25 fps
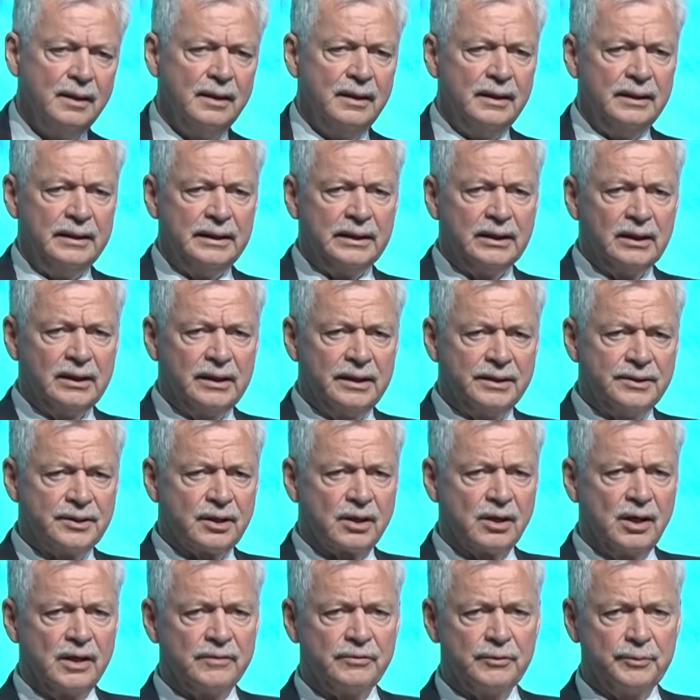It led the
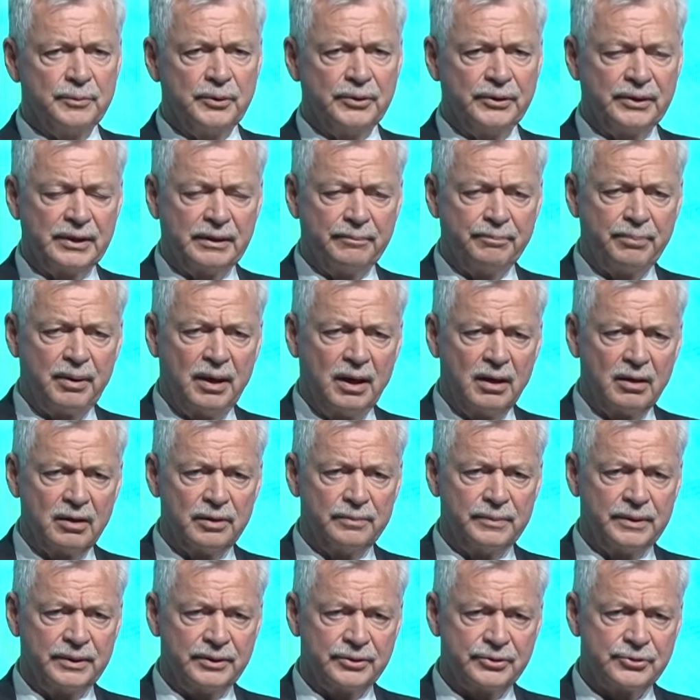government and
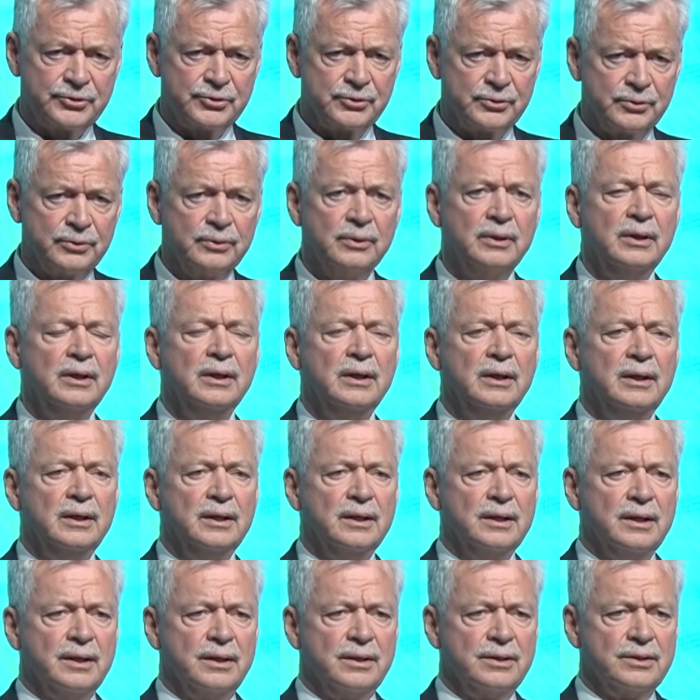parliament to
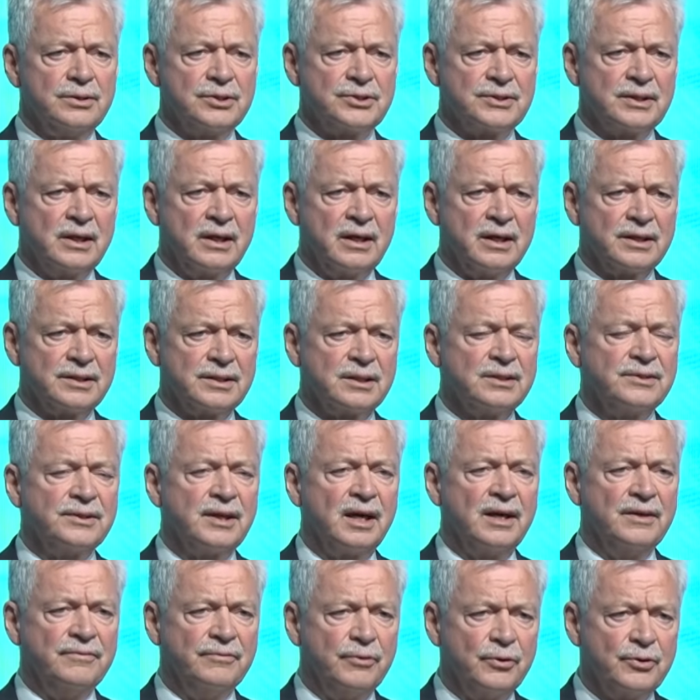start
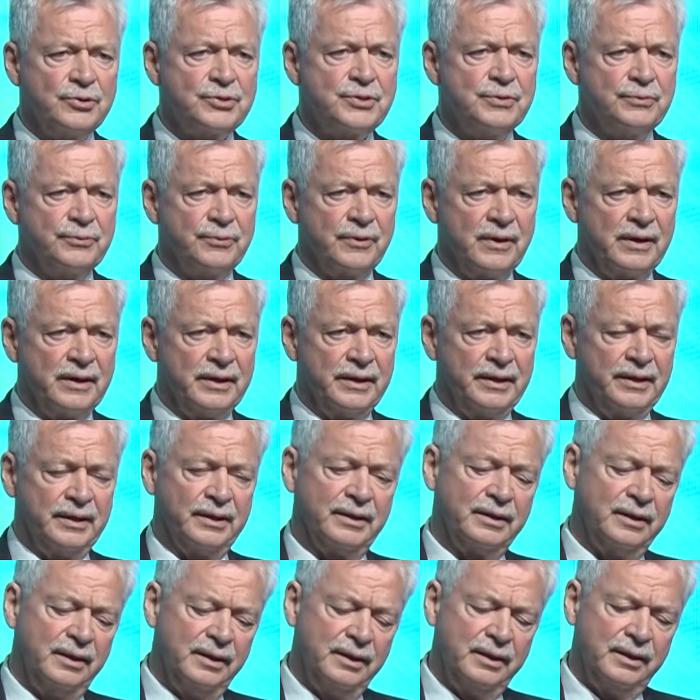
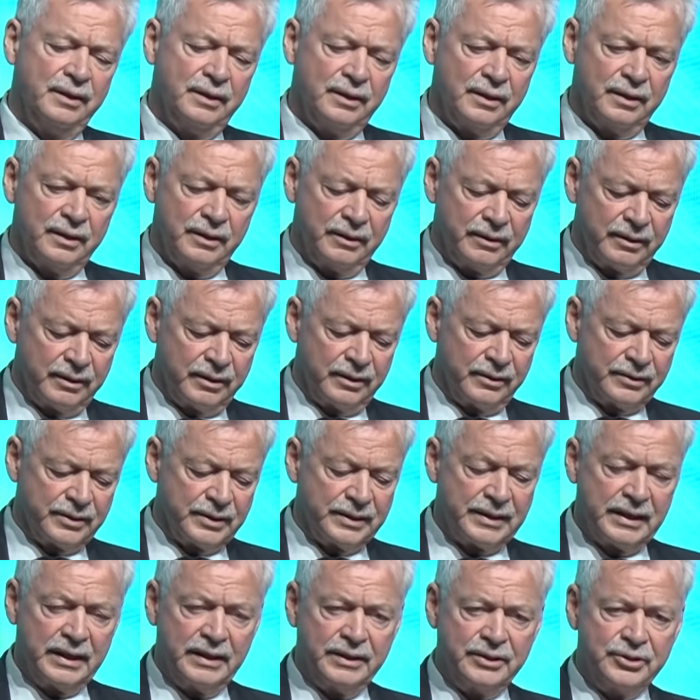diversifying the
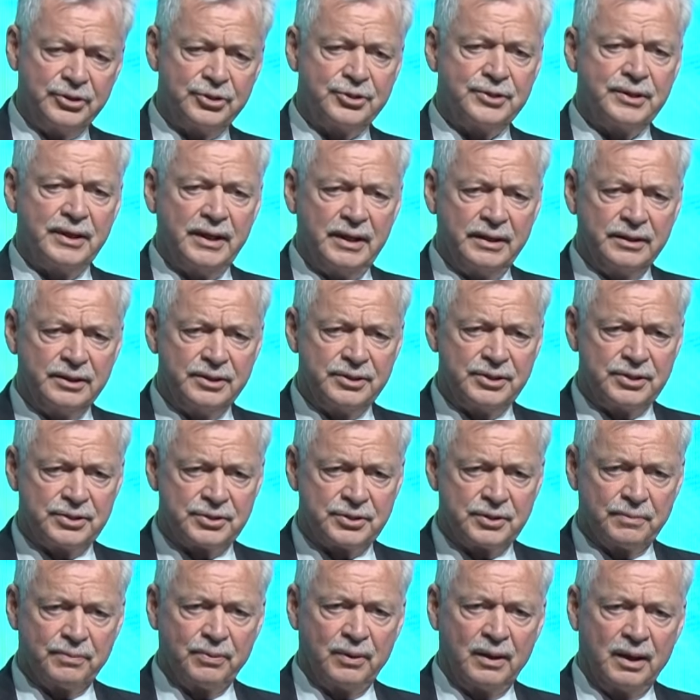Danish energy
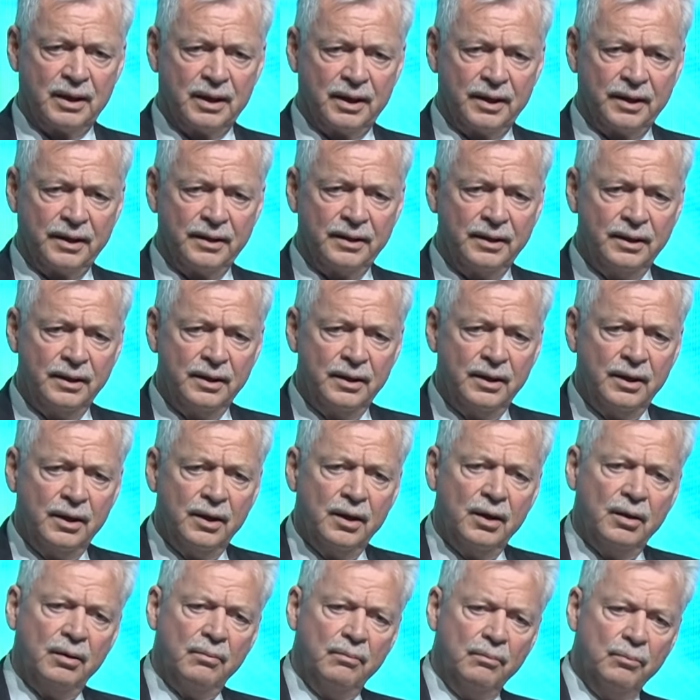supply,
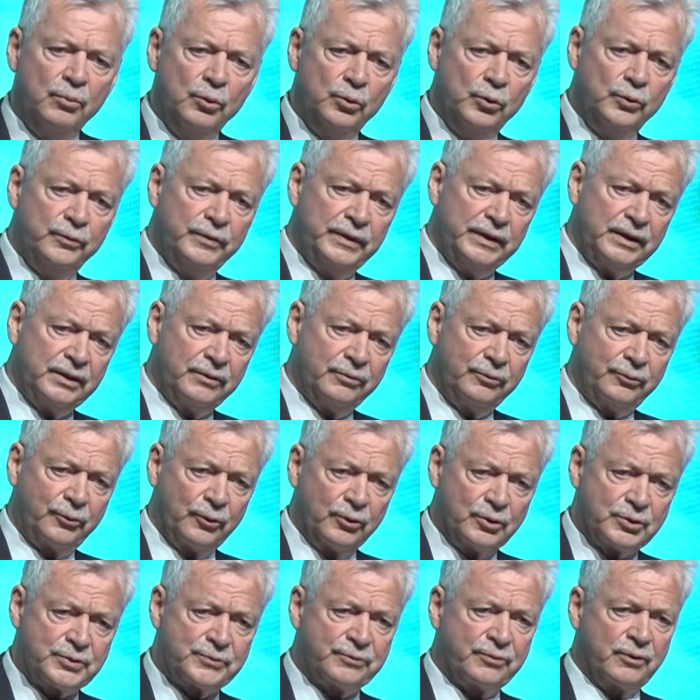moving
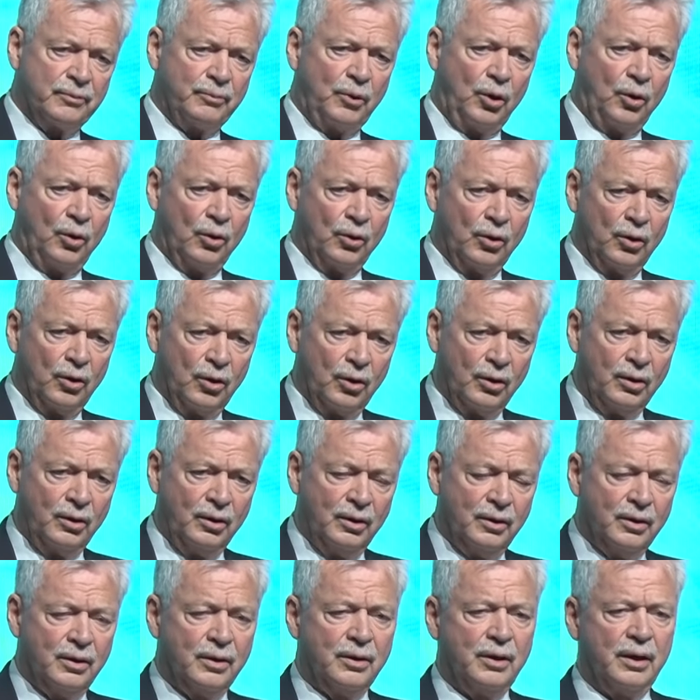first from oil
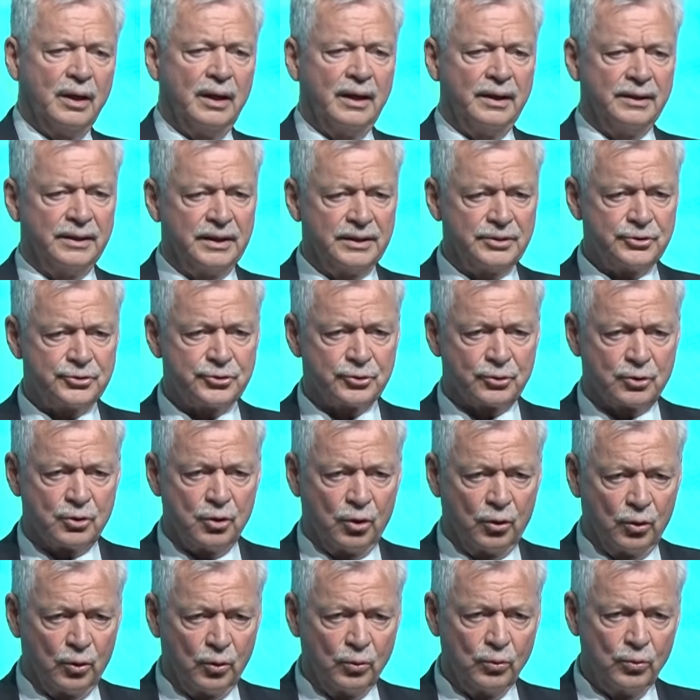and then to
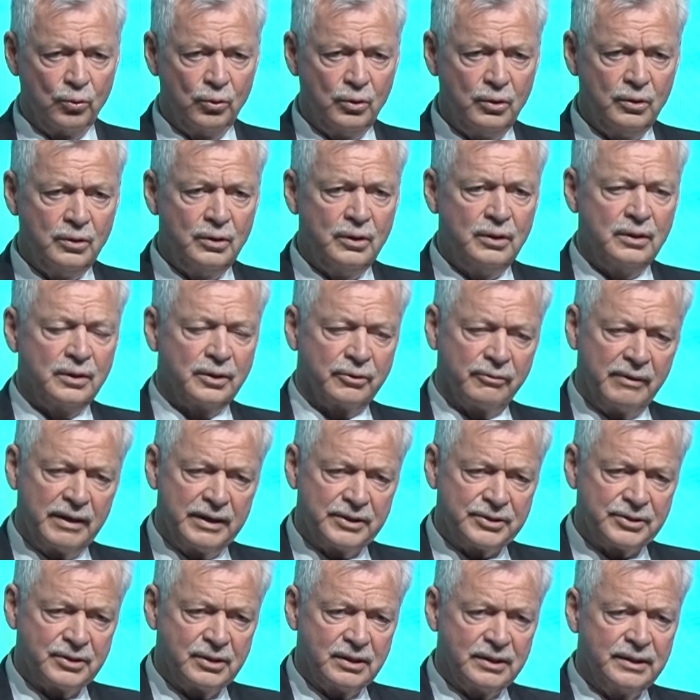coal
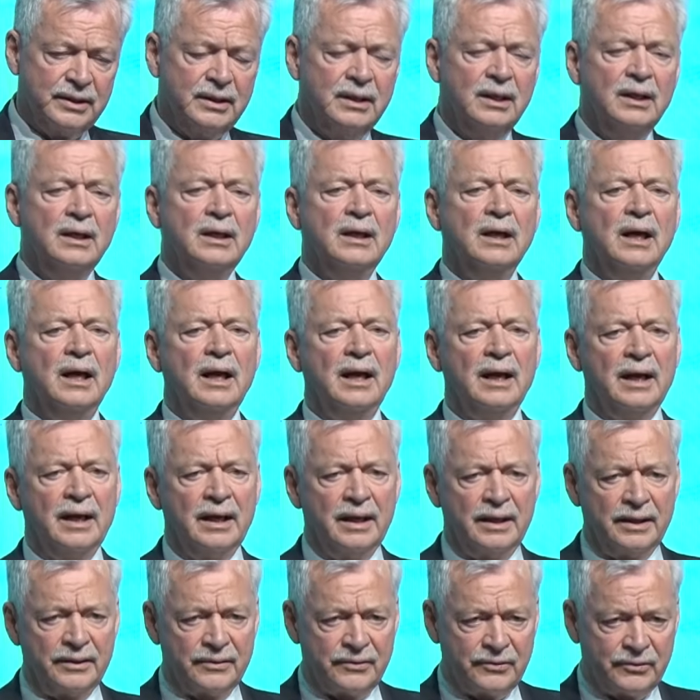gradually
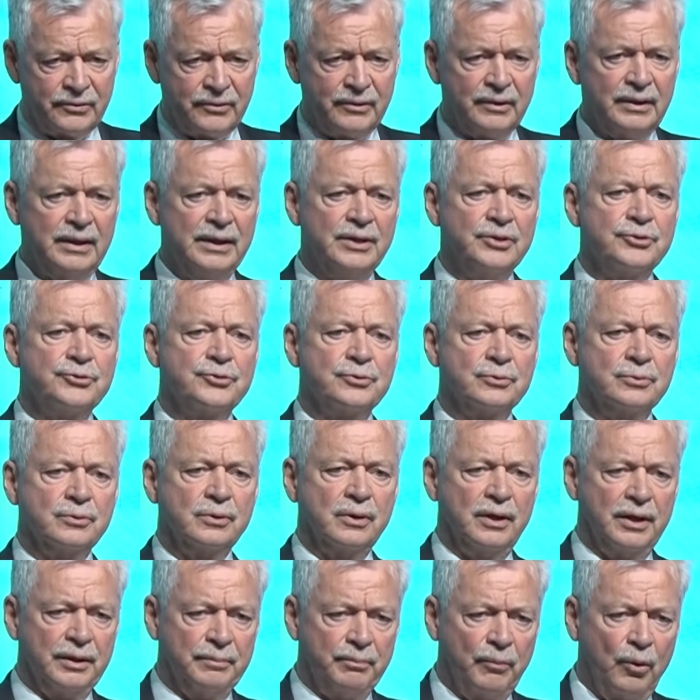and into
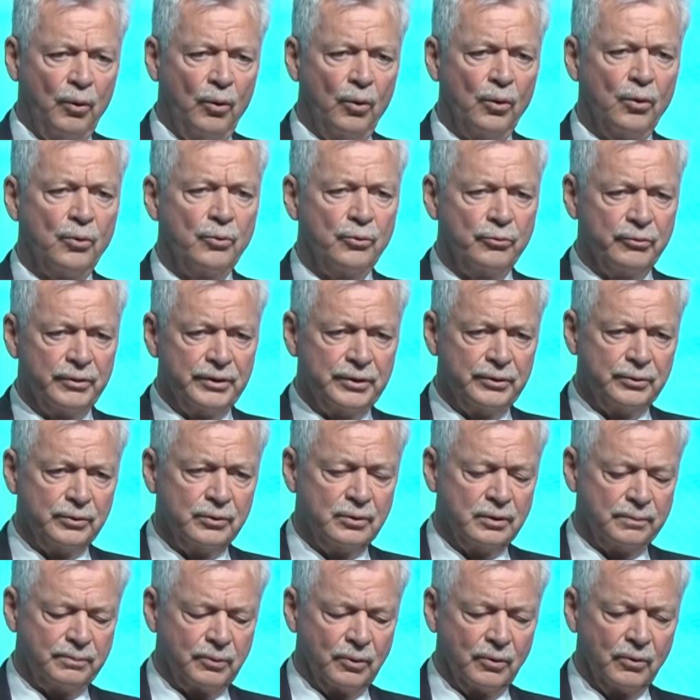a more
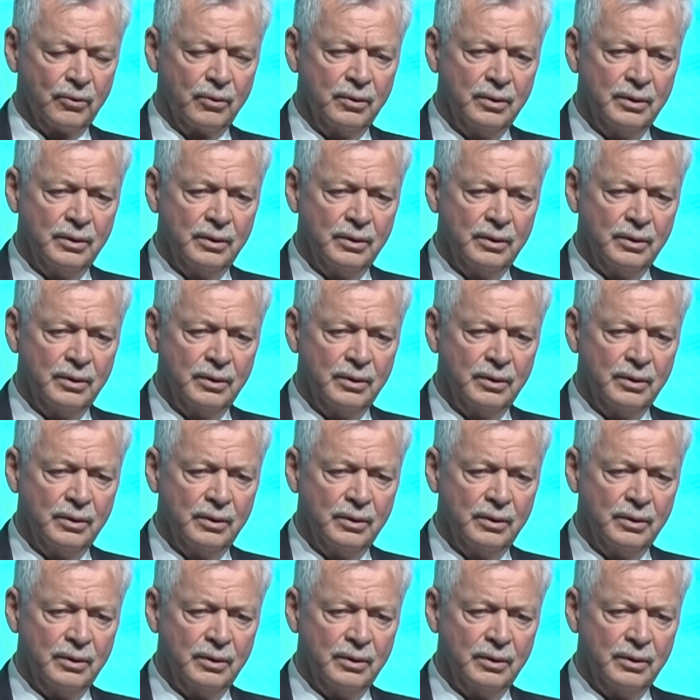renewable